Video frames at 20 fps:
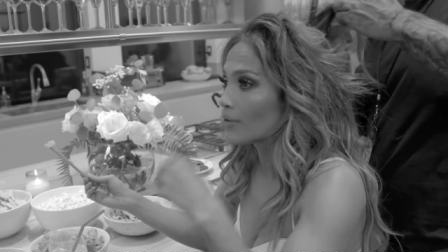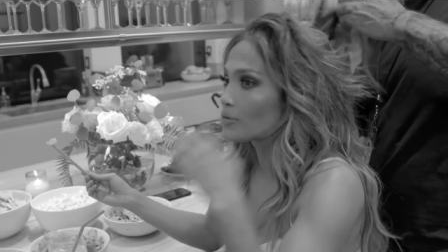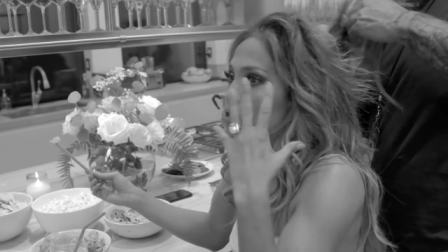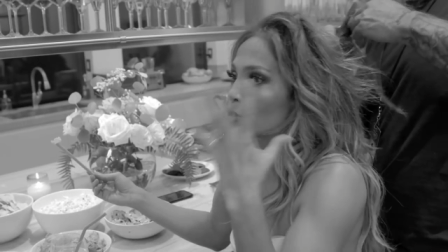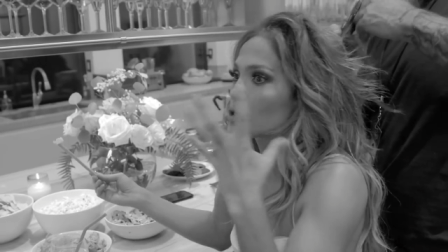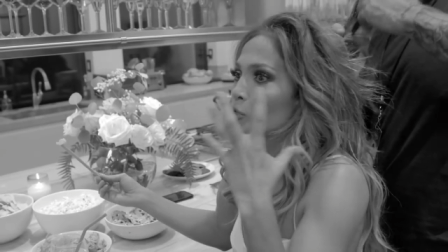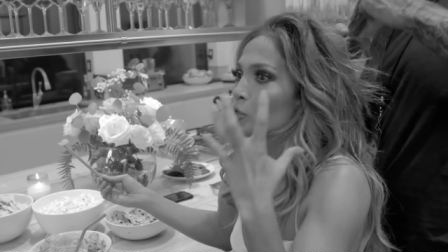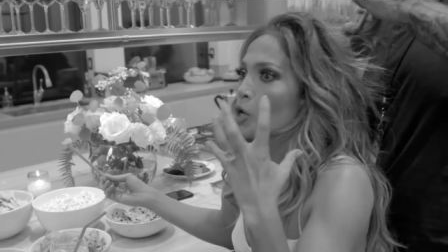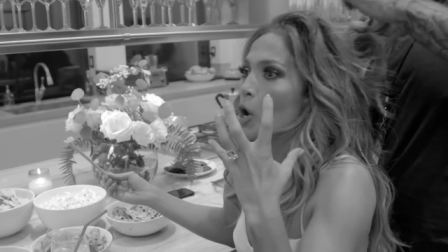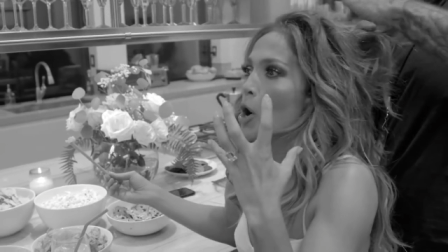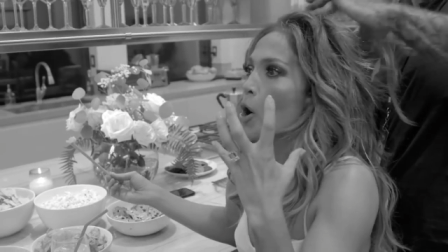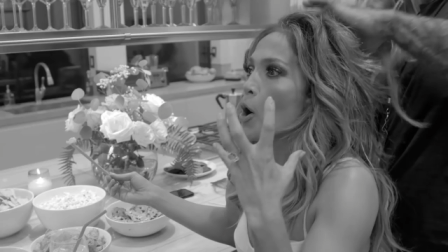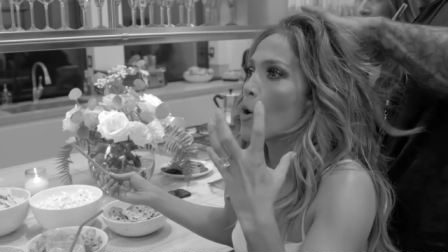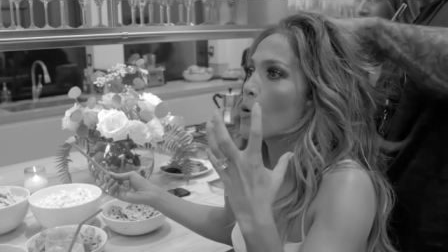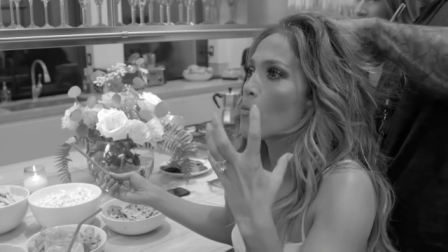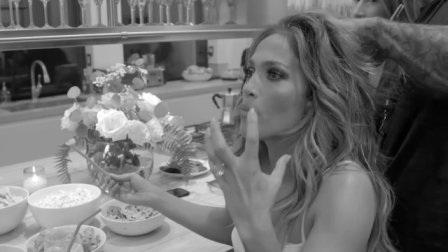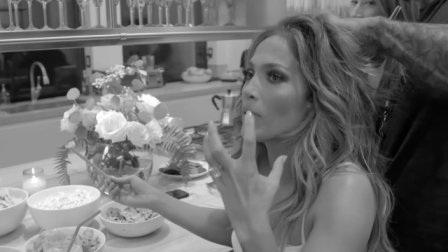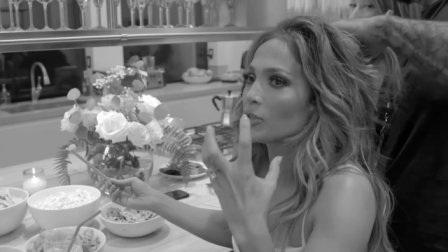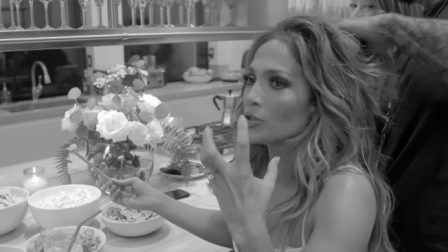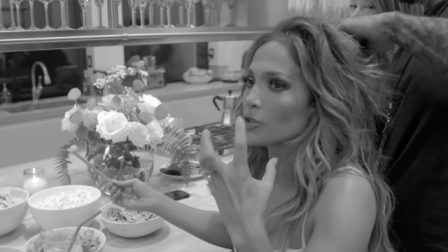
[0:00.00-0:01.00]
I was
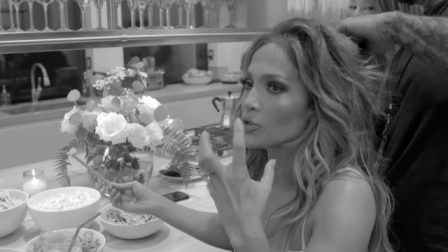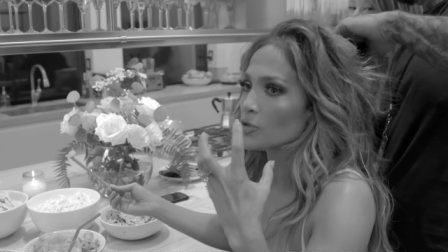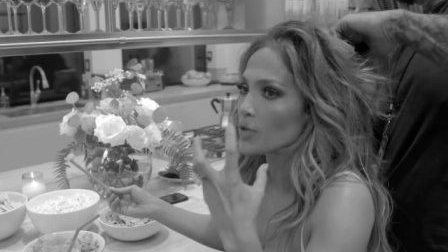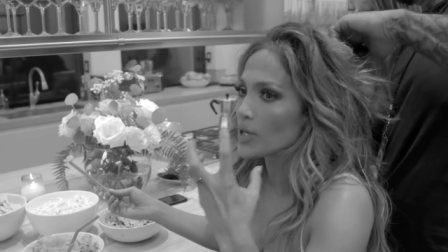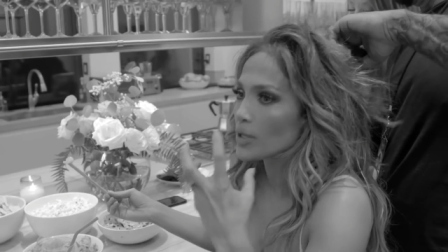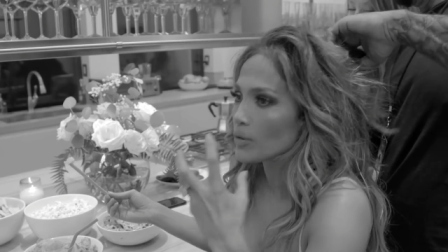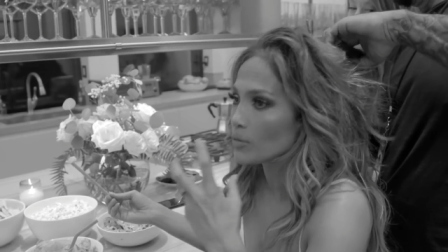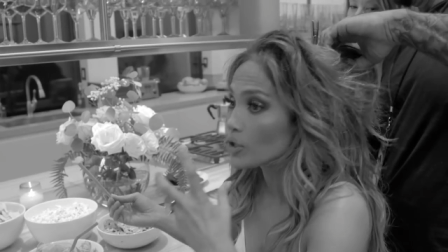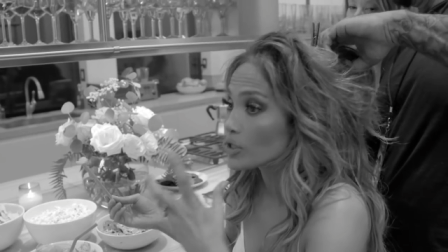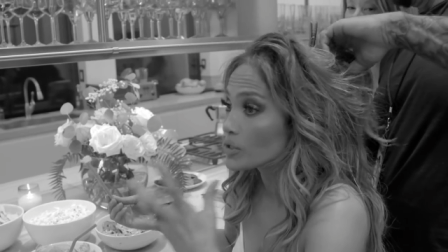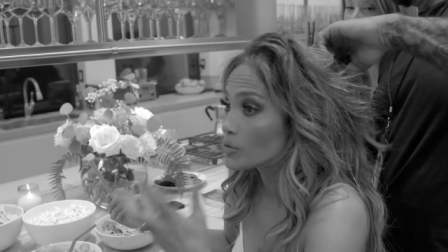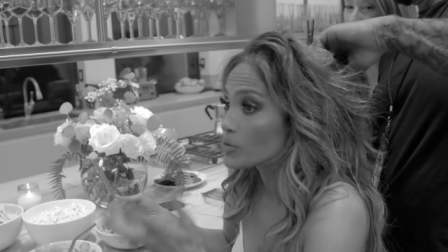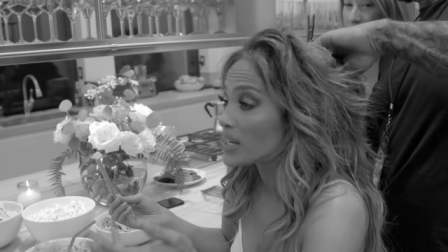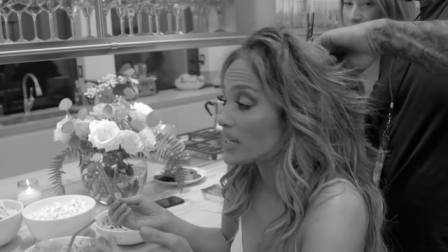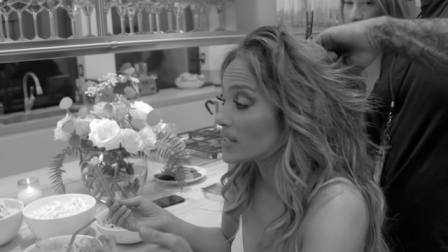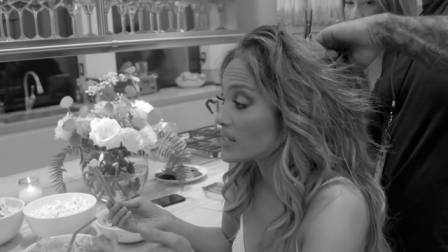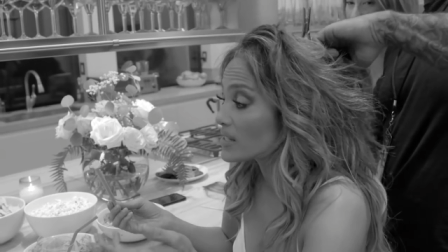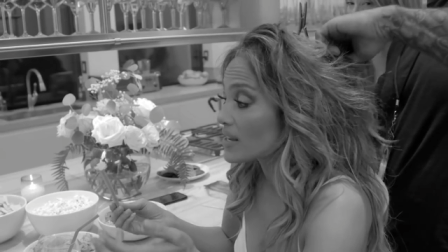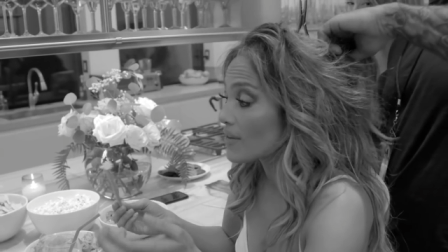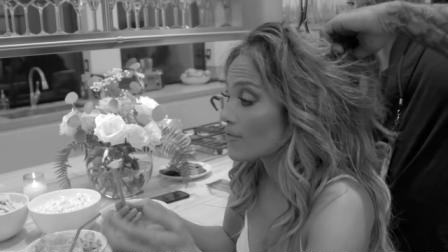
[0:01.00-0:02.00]
so much adrenaline, because it was
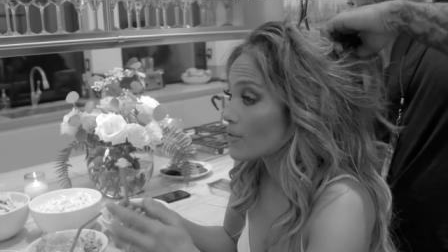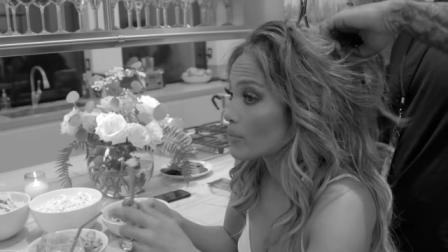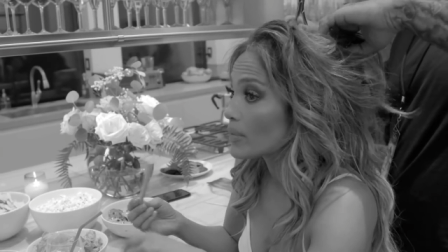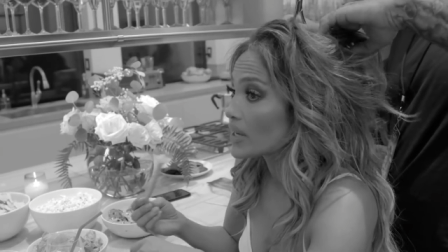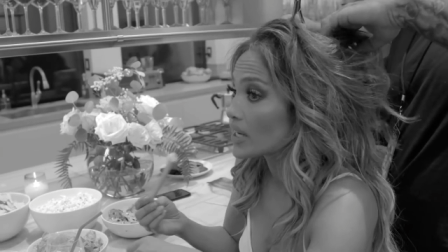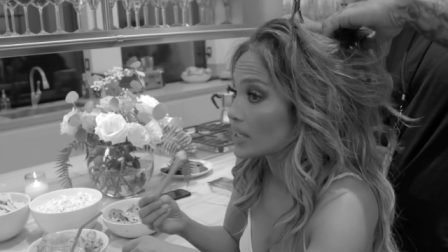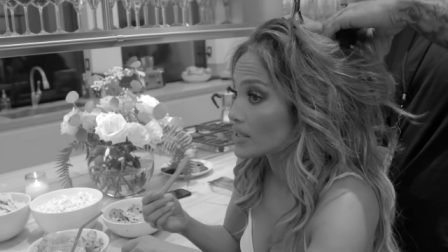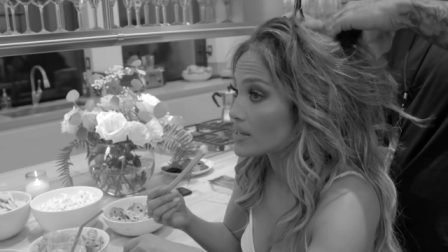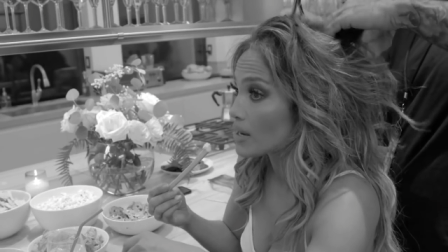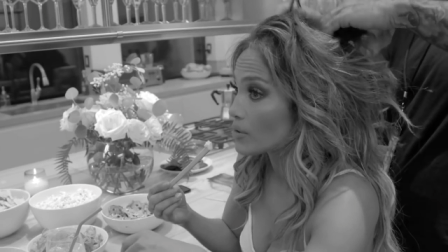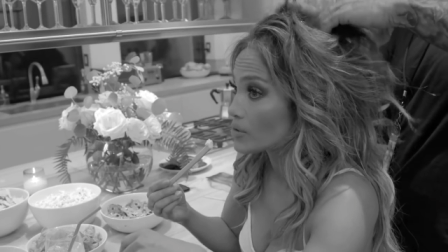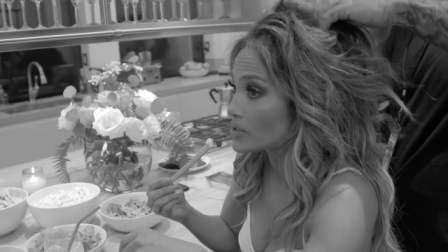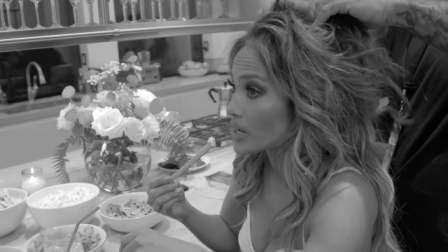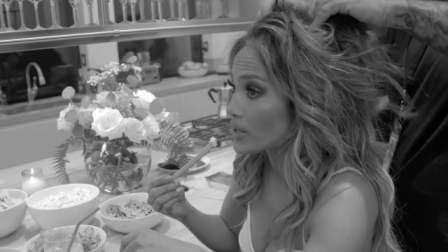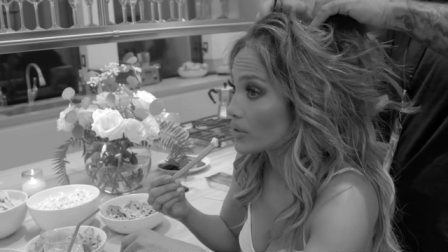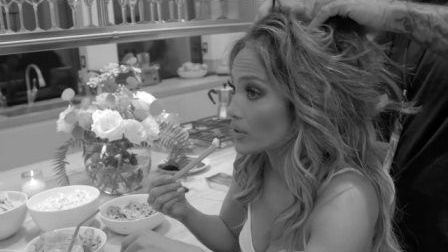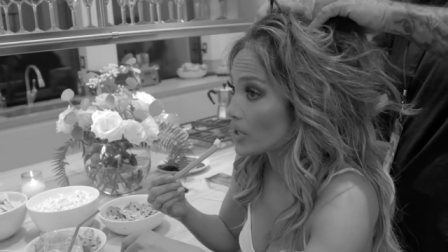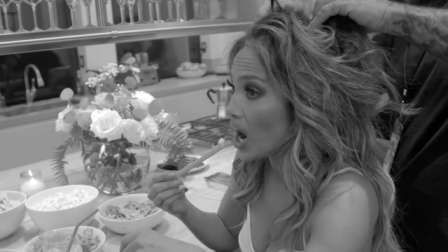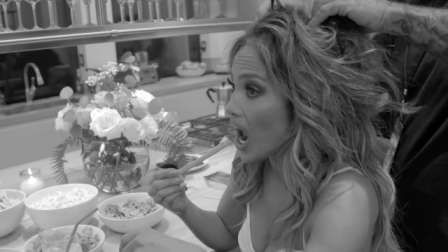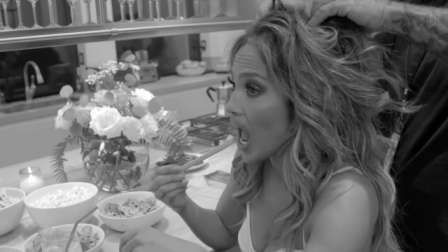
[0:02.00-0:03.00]
like seven minutes I was
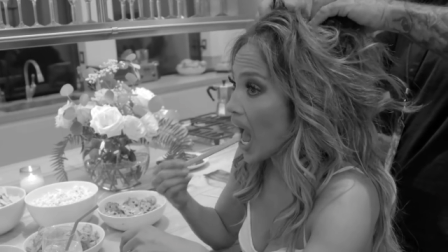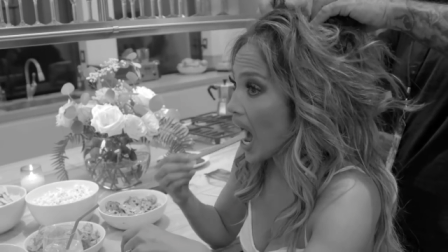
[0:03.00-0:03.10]
out there.